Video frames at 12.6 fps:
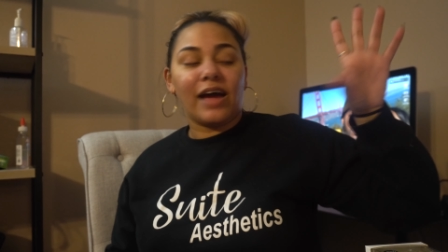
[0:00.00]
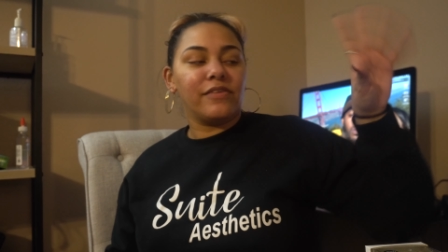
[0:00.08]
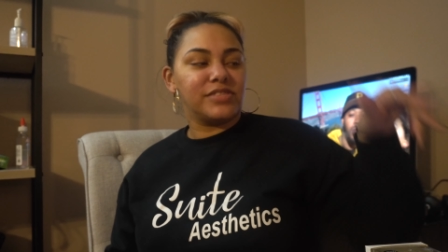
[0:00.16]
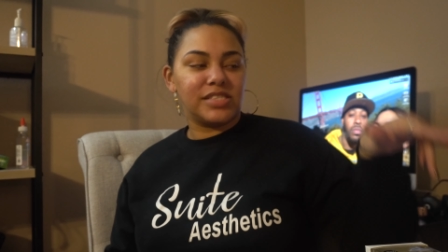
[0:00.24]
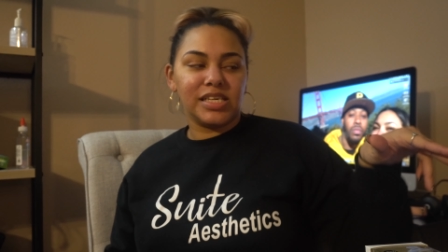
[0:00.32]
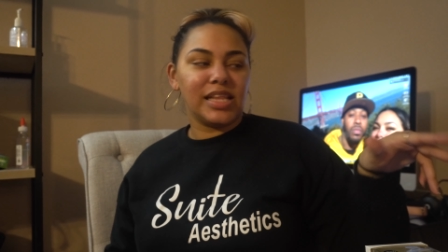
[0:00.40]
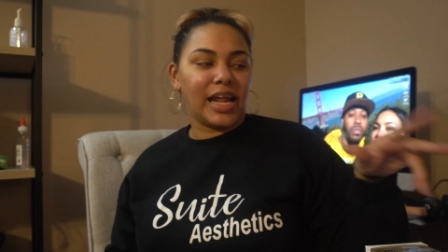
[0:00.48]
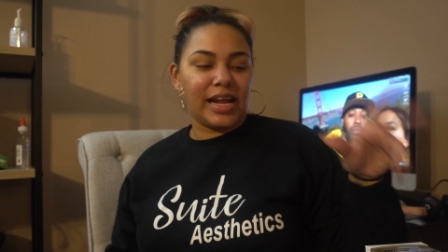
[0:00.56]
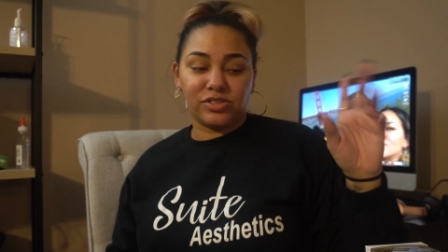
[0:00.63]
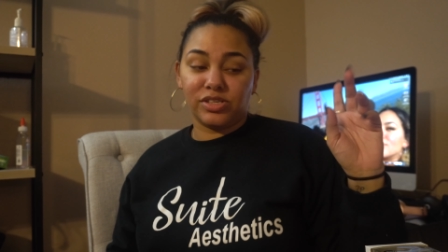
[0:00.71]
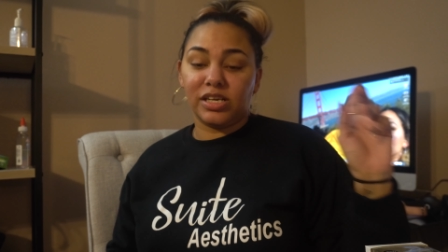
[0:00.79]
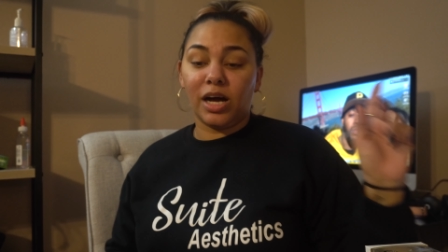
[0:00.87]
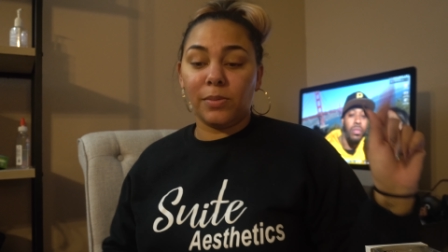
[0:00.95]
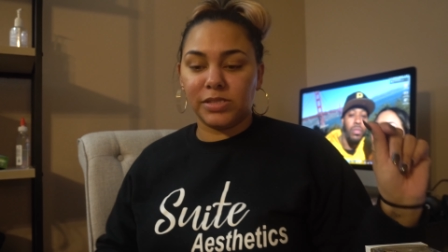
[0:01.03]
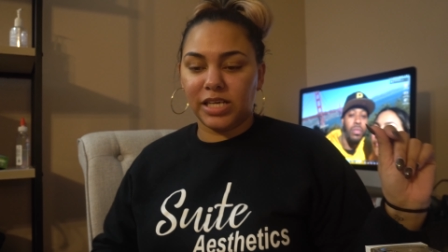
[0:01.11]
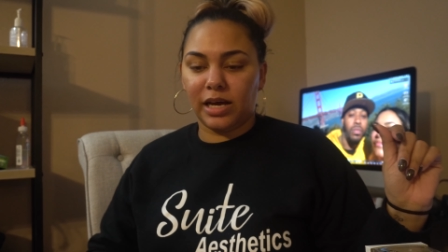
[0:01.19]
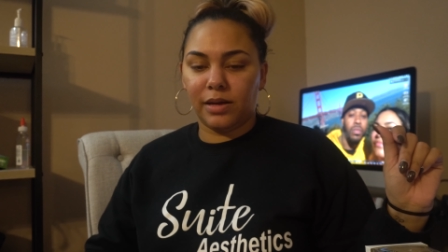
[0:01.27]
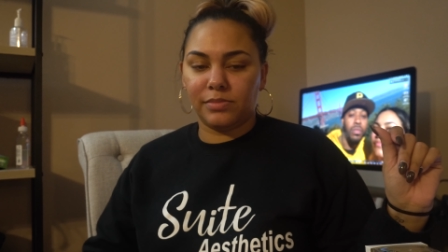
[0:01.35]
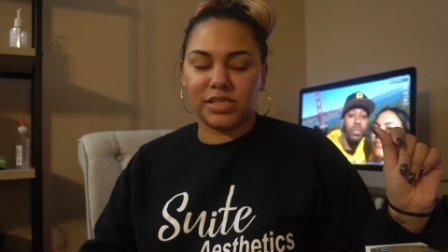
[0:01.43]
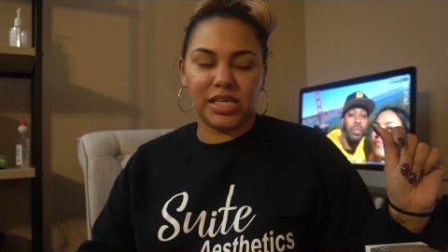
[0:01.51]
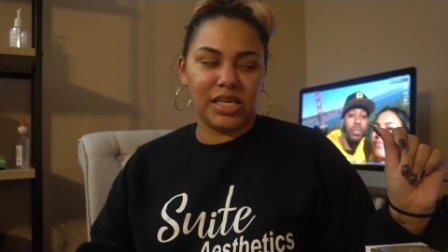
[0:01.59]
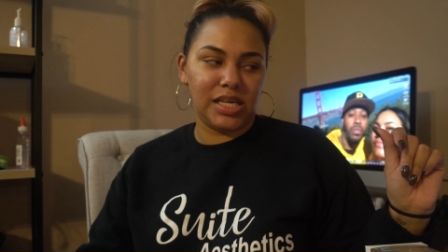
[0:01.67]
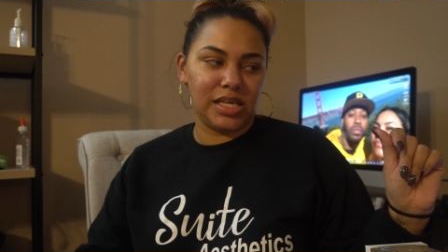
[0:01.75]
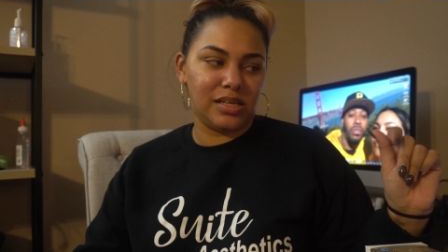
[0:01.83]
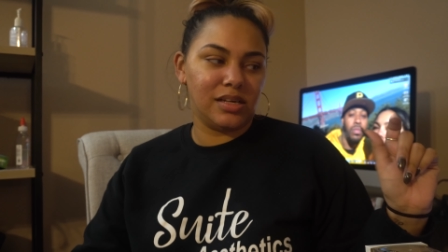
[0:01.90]
I've seen that actually a couple times
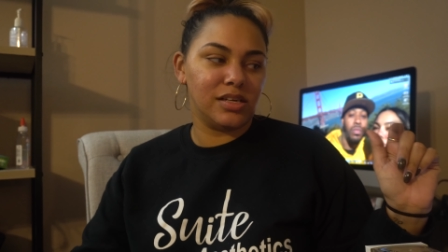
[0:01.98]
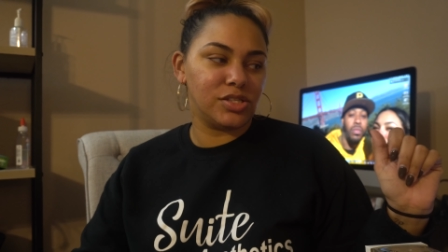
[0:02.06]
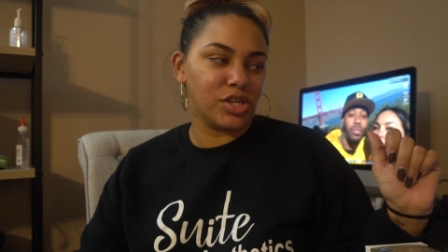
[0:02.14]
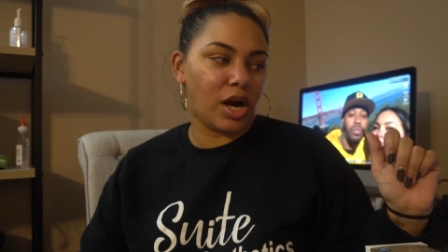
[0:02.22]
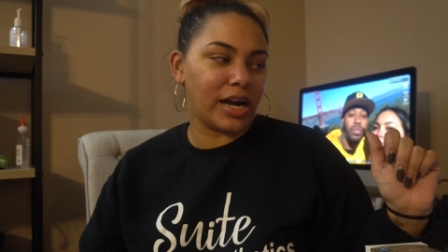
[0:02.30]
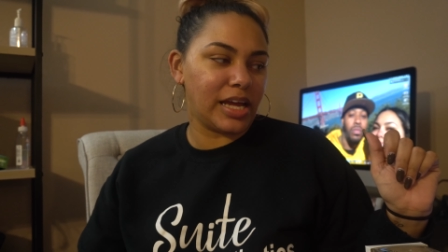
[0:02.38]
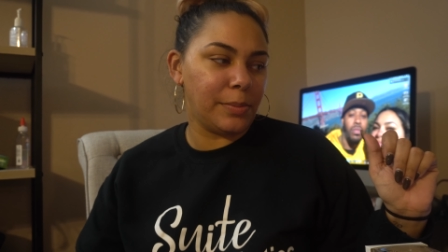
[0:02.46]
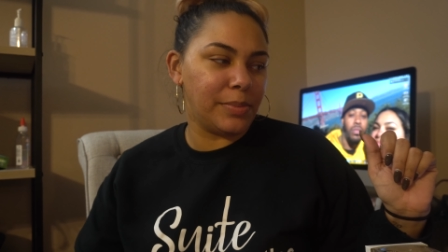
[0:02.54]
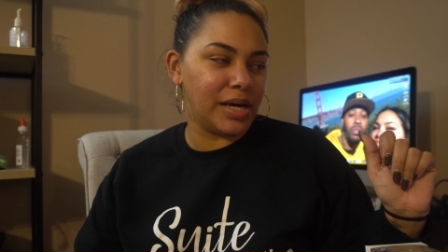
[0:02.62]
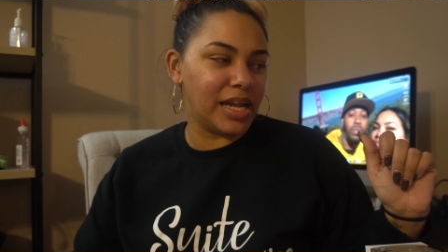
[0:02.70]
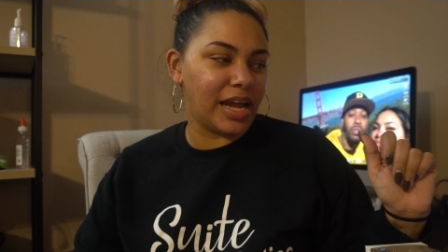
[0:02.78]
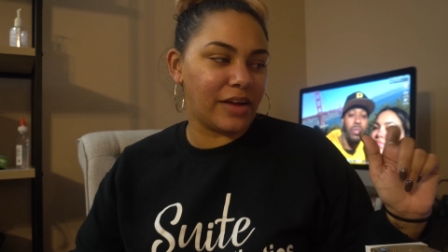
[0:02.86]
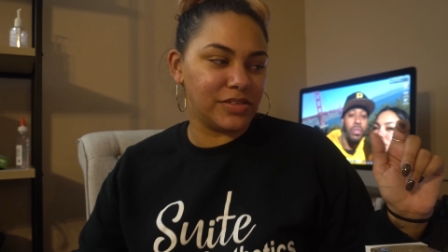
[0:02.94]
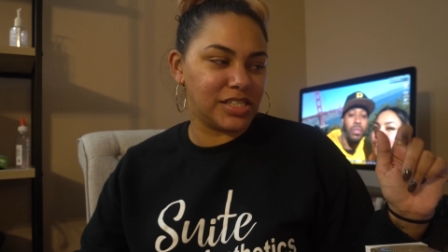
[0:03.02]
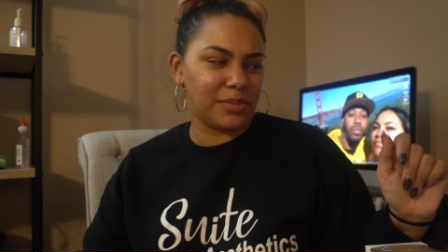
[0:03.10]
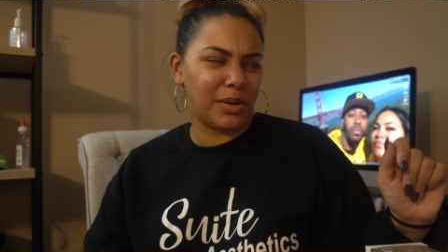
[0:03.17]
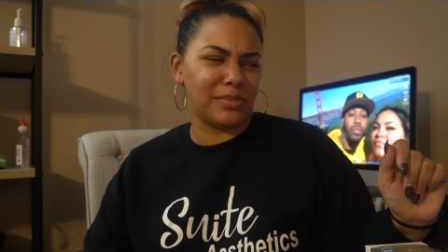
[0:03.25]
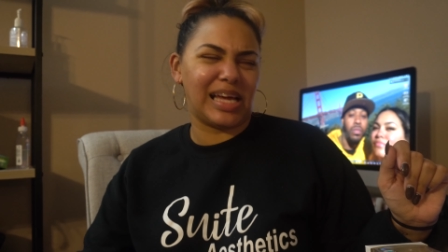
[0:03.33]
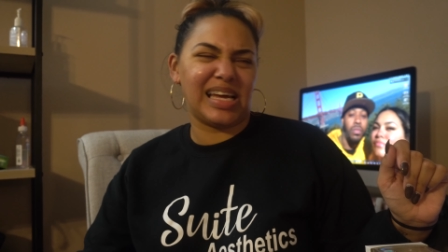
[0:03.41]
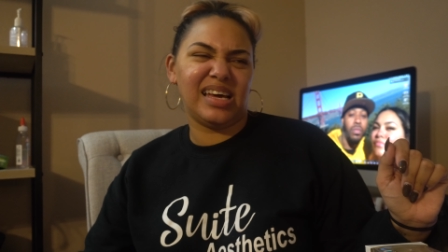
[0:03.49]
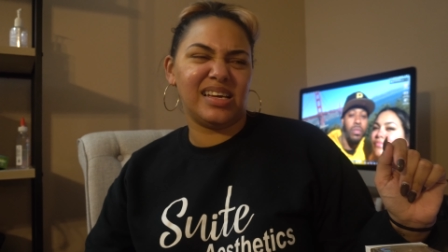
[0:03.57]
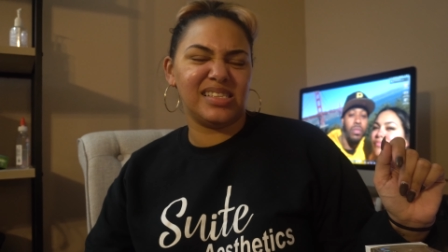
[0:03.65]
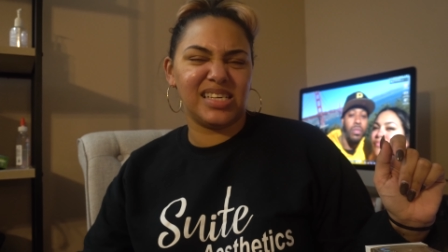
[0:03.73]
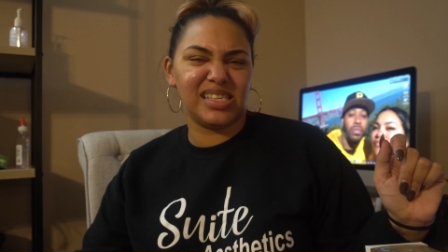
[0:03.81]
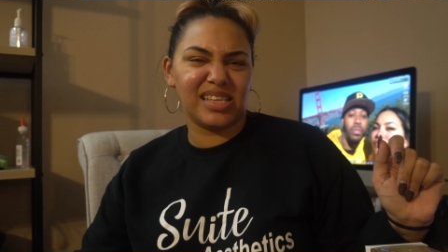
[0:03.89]
in Target, but every time I'm like,
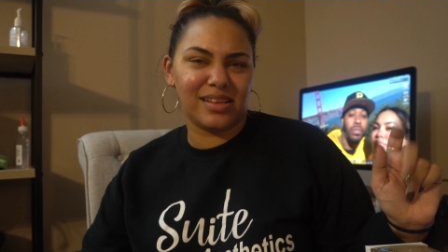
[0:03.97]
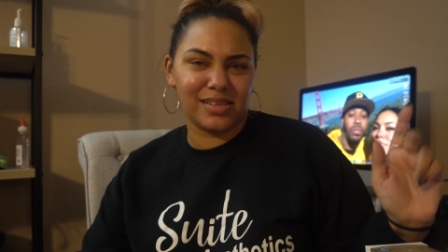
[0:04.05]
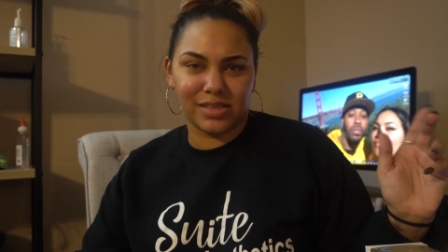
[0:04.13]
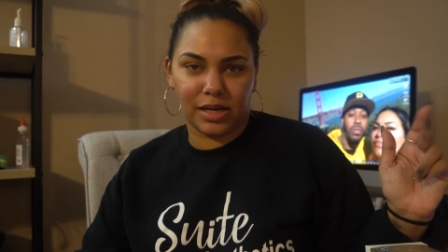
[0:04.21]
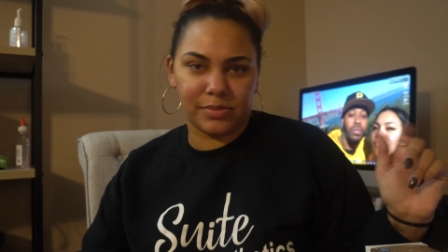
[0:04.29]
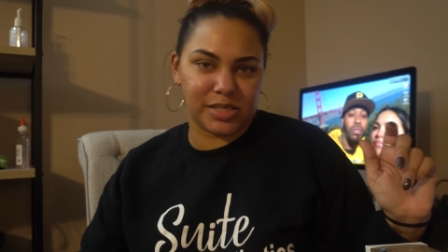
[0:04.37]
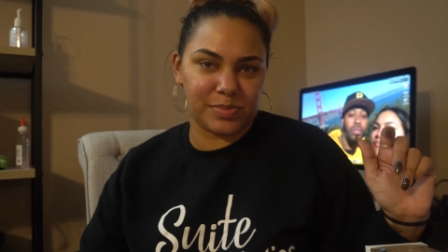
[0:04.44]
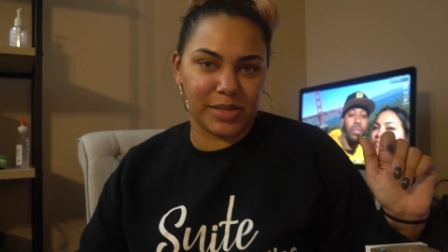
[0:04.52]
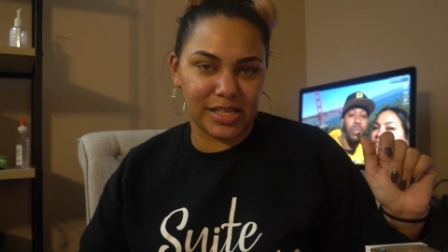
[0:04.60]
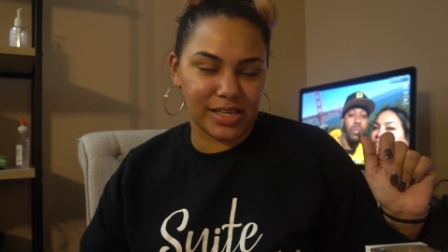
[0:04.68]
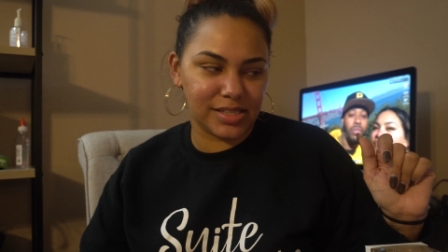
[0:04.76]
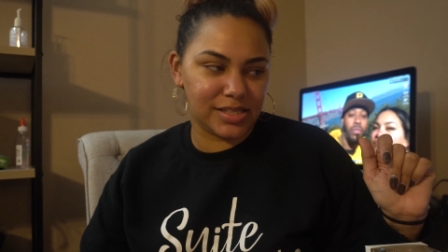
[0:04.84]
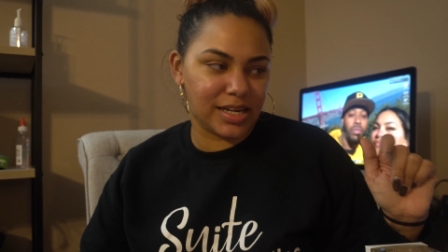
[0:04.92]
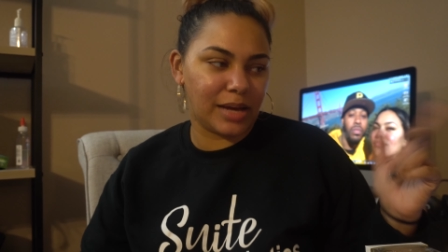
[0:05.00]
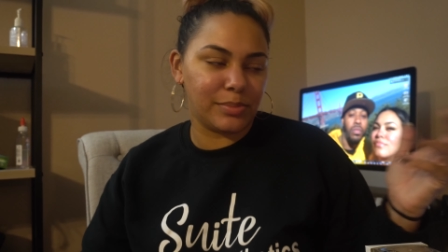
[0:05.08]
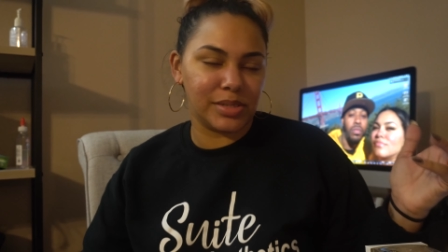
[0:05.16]
ah, ten dollars, I'm not spending that today.